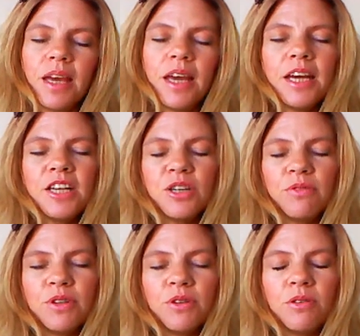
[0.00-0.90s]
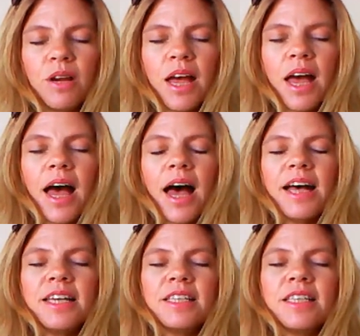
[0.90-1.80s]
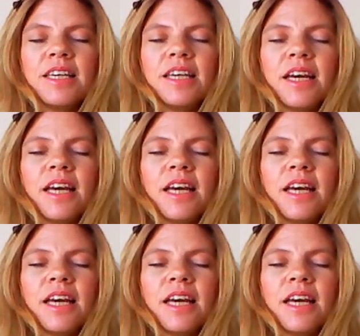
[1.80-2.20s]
Each of you has the